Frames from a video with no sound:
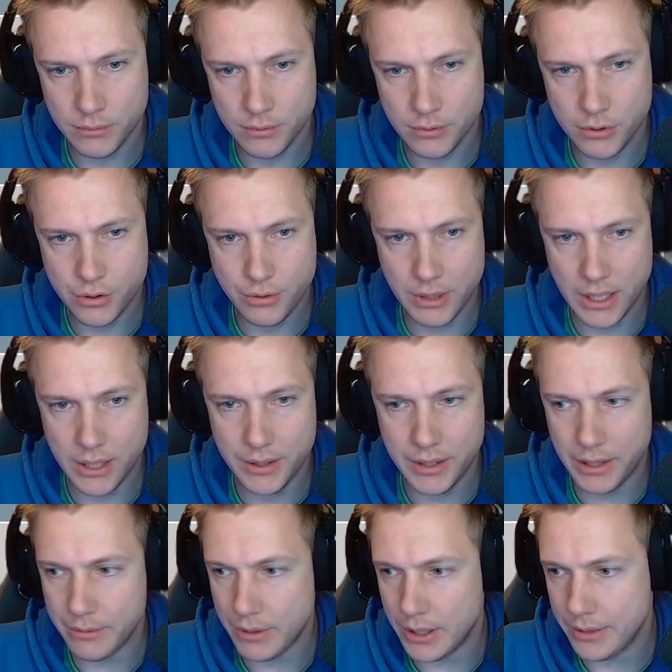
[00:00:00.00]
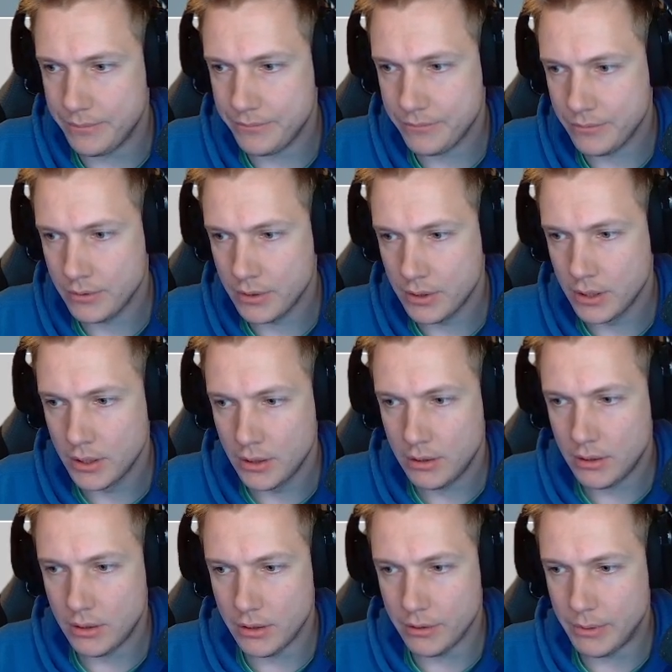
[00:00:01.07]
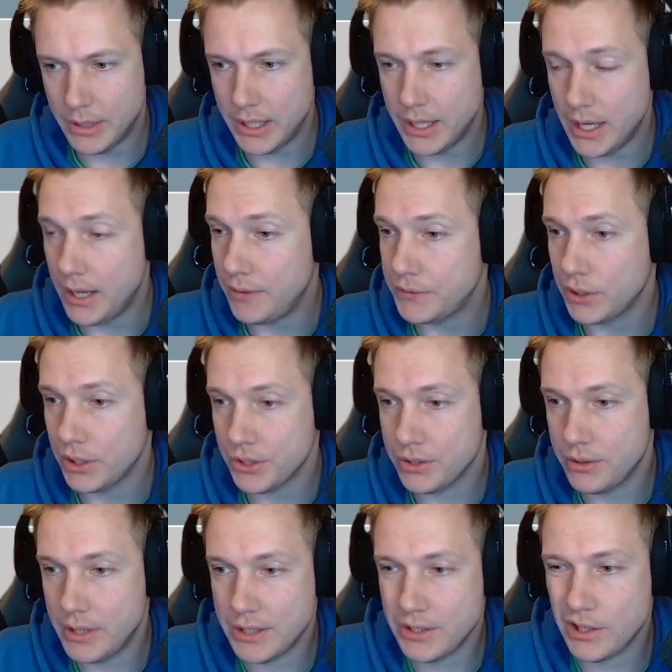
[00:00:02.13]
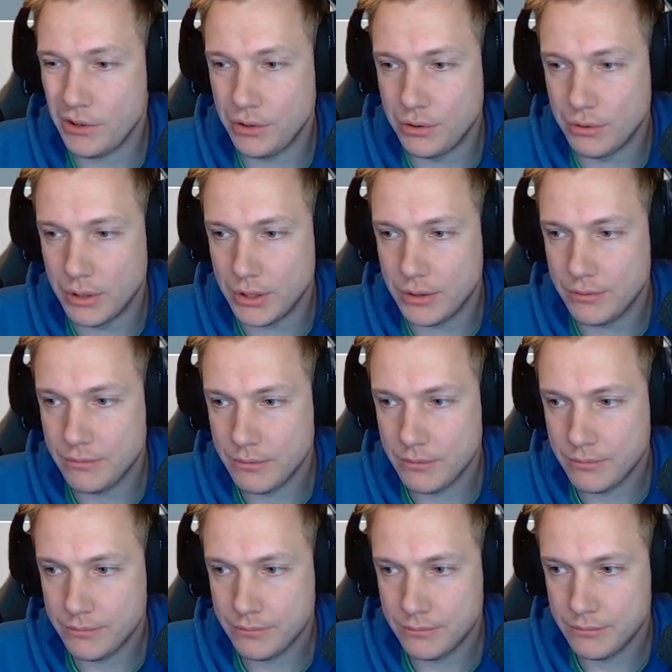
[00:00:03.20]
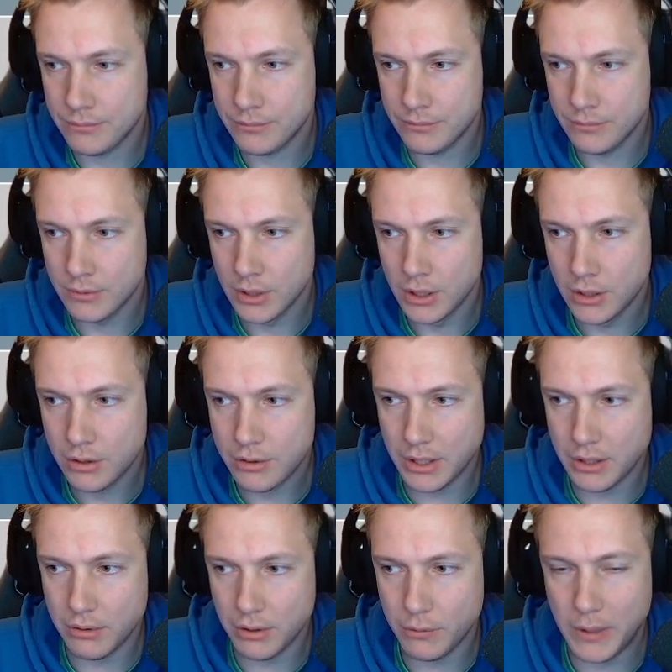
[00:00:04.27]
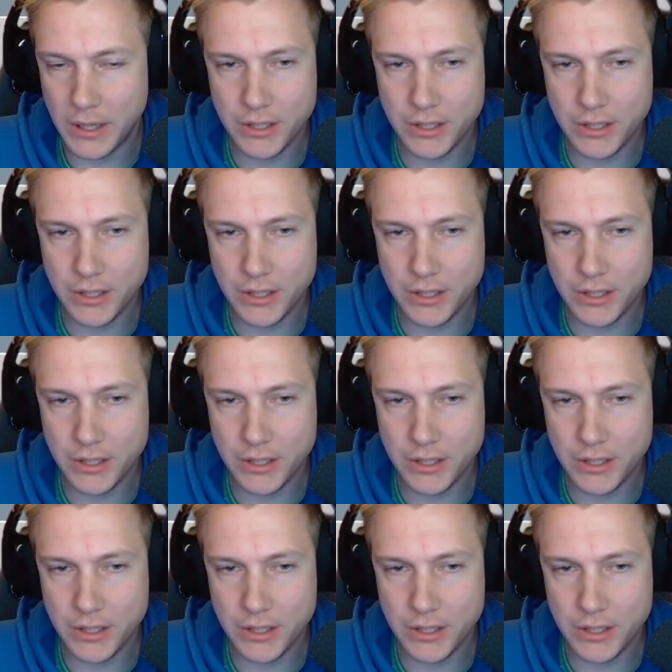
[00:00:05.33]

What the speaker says: Trial and error all the way. Yeah, of course, that's how you do it. Try doing white